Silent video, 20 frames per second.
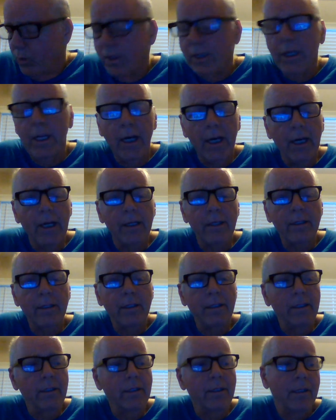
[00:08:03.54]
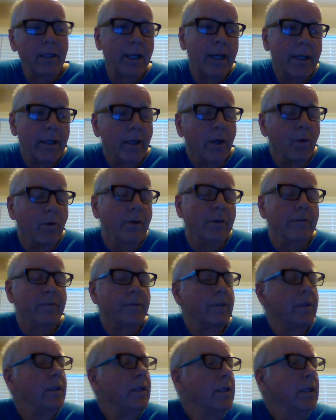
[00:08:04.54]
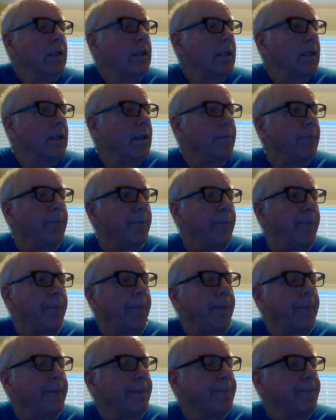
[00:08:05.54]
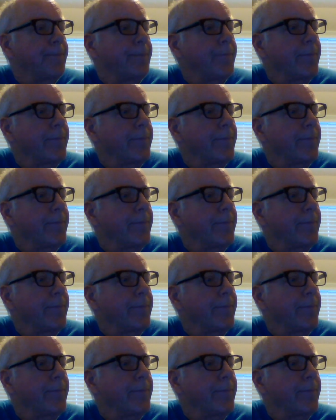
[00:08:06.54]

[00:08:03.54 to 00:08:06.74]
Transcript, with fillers: one not, that I know of.